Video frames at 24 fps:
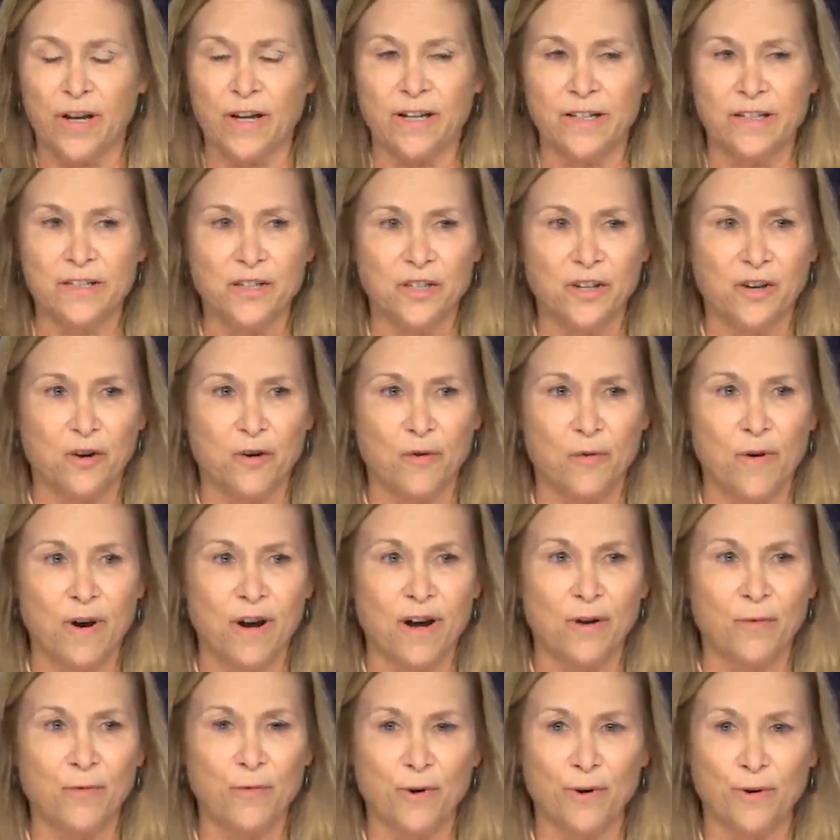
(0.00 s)
And so
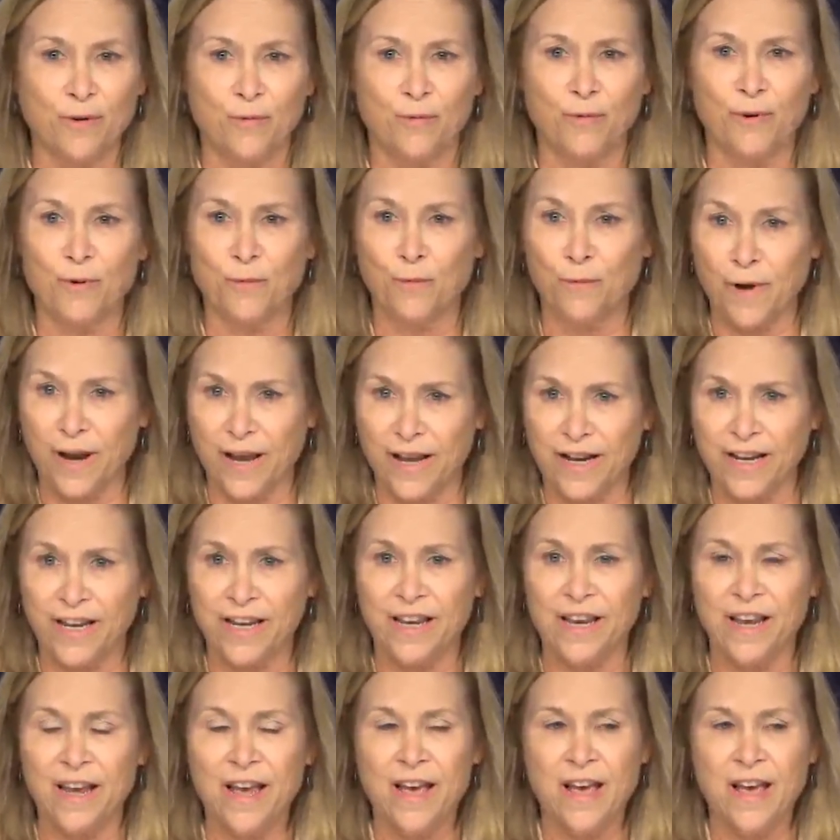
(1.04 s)
uh, we're, we're ready.